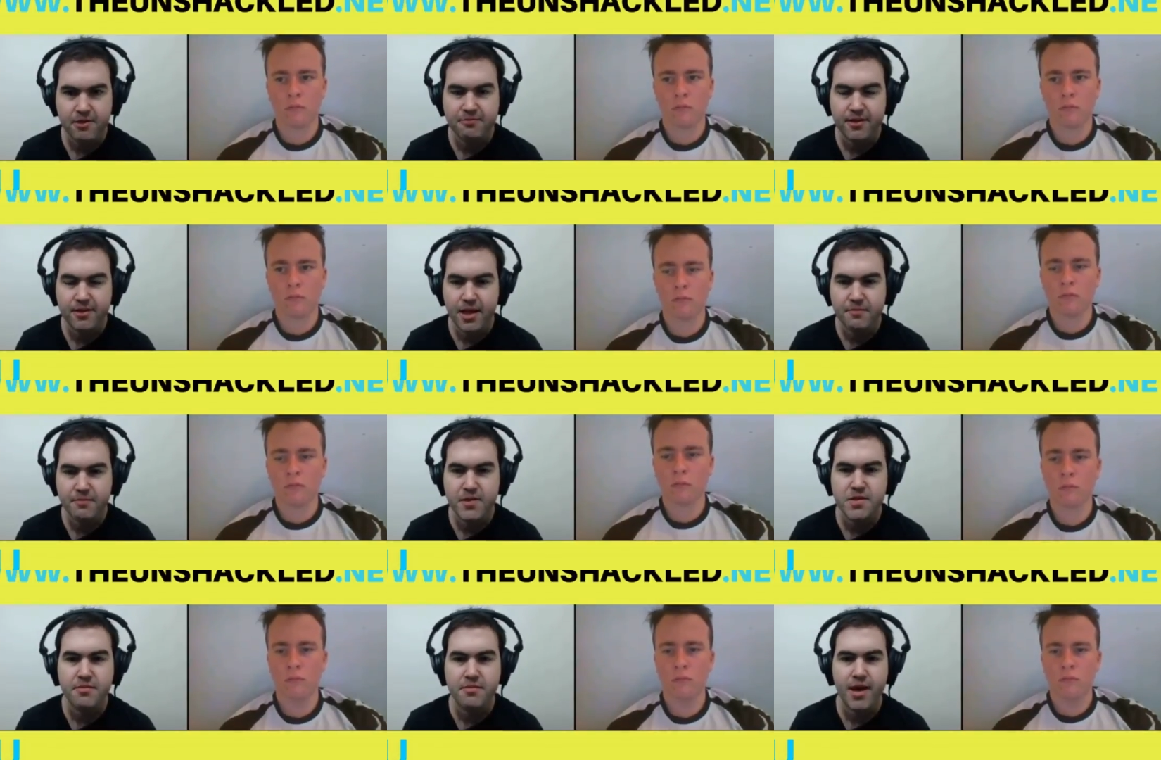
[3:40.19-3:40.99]
Speaker 1: For them, it's
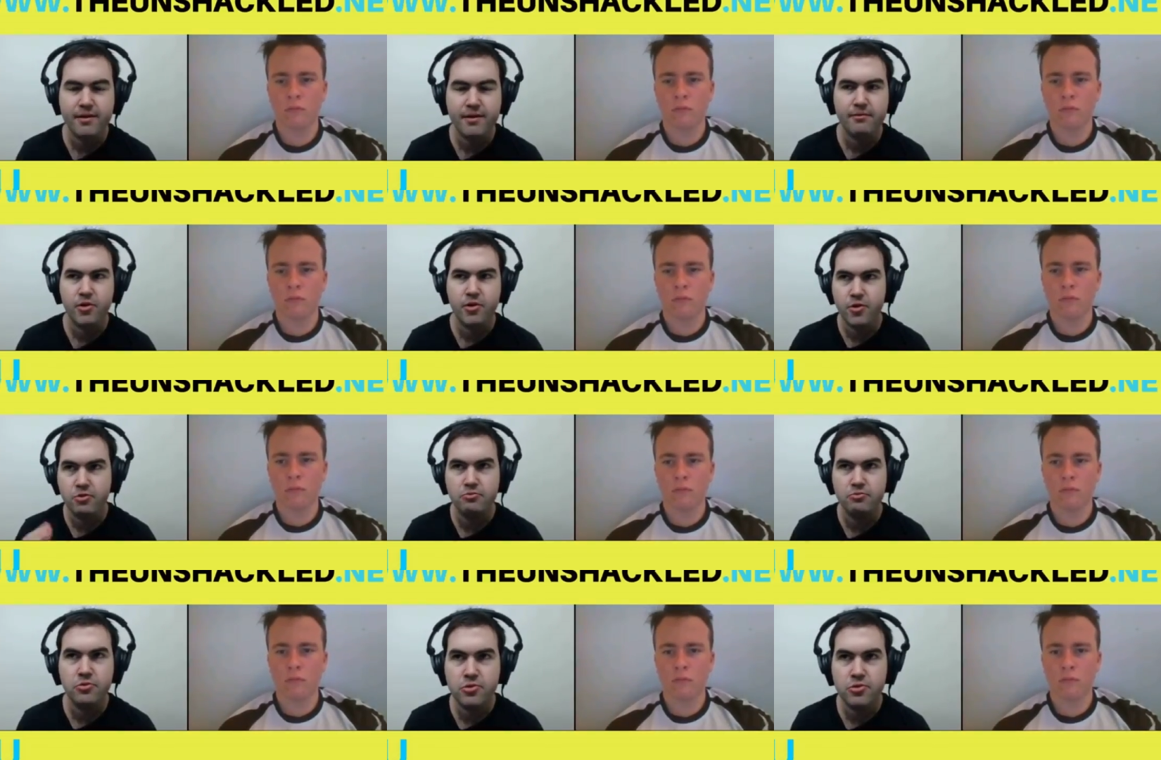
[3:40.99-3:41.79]
about, you know, the
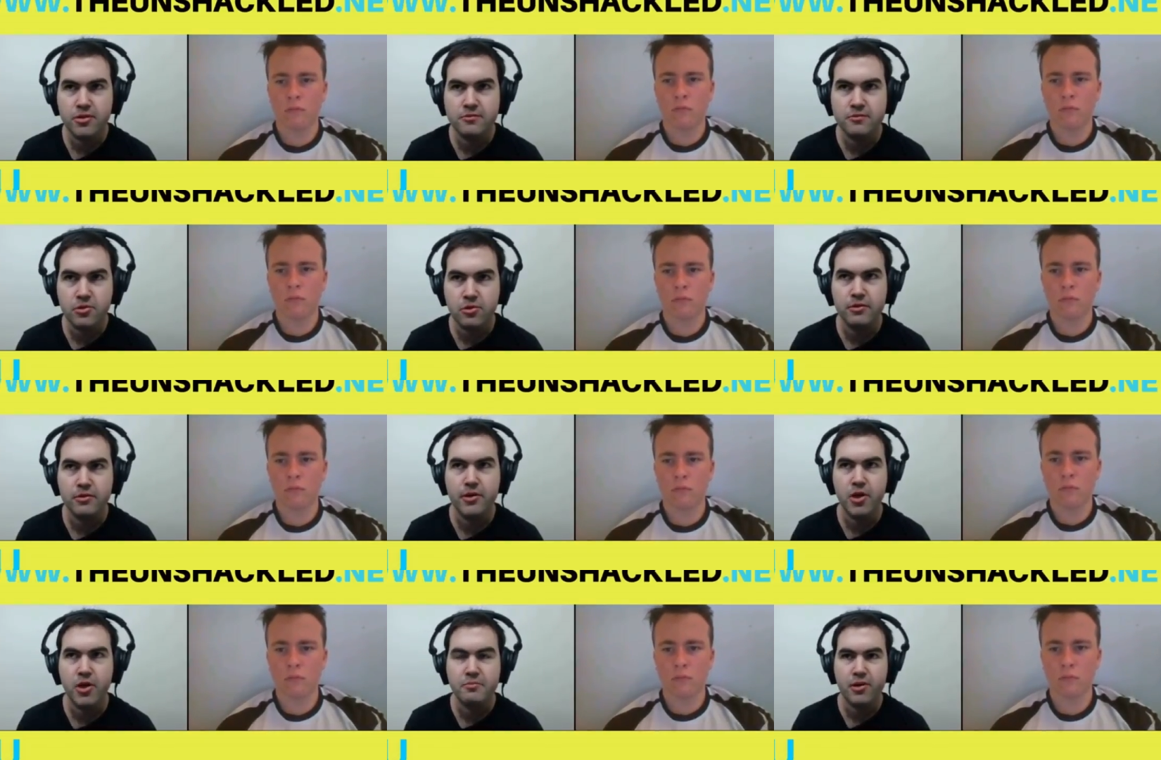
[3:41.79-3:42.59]
rule of law. You
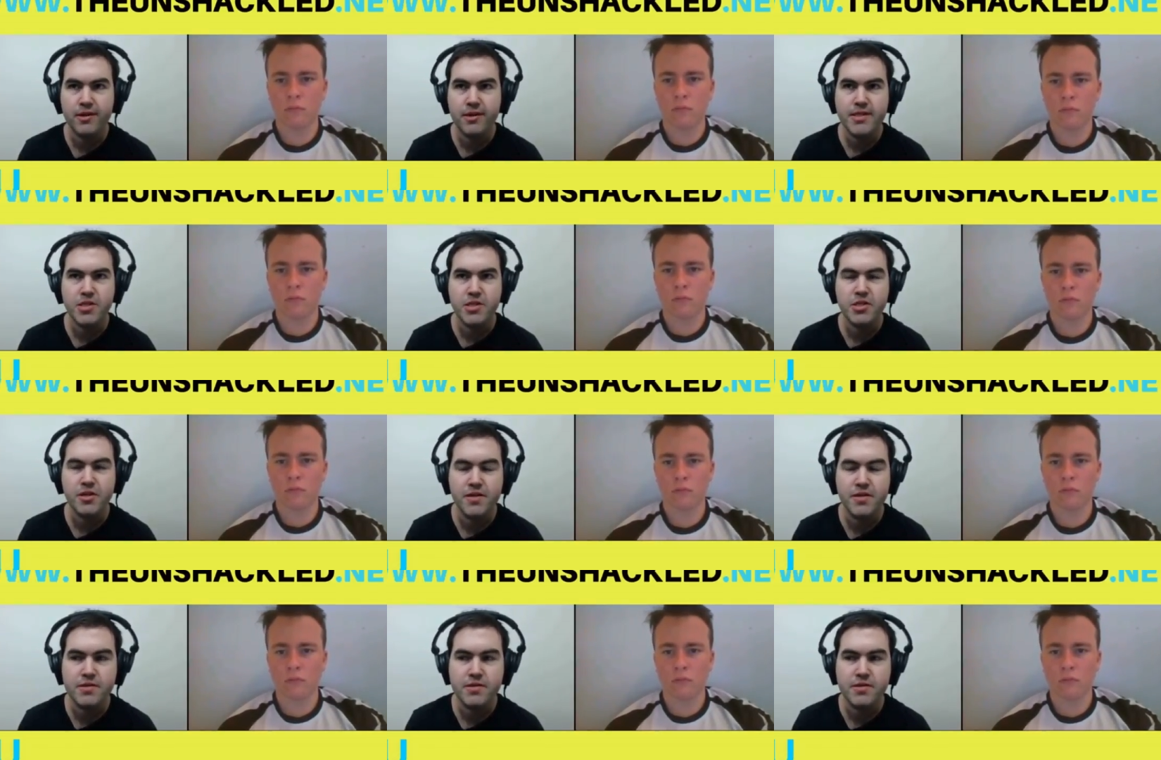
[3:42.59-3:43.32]
know, politicians